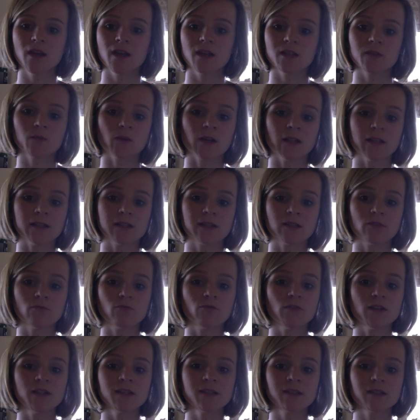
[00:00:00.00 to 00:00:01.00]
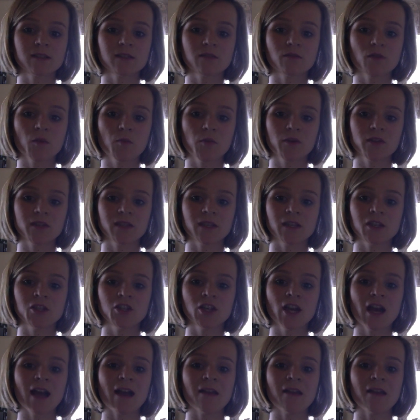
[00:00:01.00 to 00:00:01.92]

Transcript: as well as the risks of the procedure